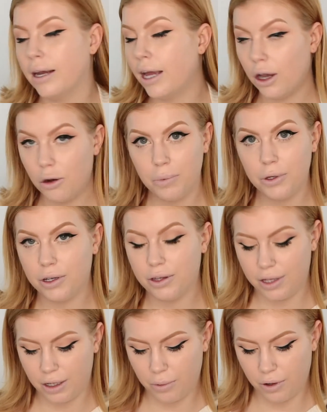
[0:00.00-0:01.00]
And I hope you
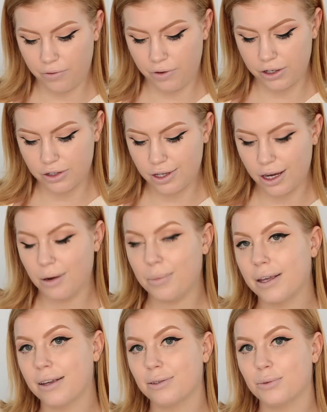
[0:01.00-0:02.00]
didn't think we were finished there
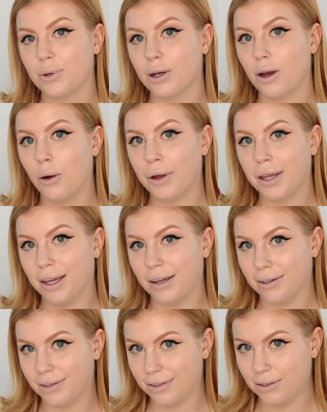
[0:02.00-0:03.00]
because we're going in
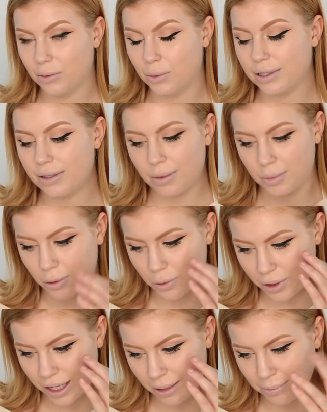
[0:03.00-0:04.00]
with some
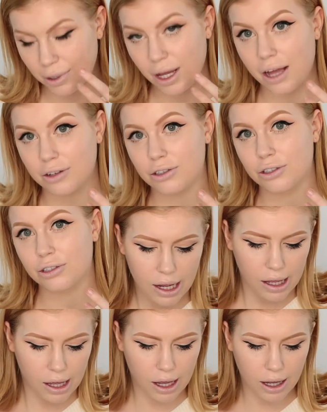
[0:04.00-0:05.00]
cream blush.
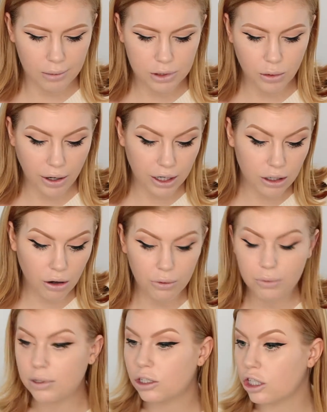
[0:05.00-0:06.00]
So I'm gonna go
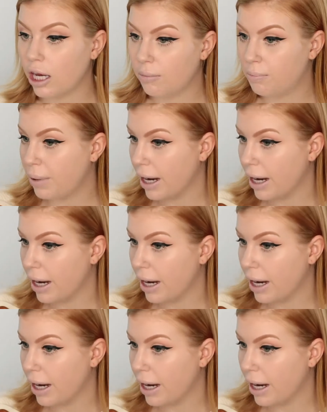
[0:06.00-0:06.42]
in with the shade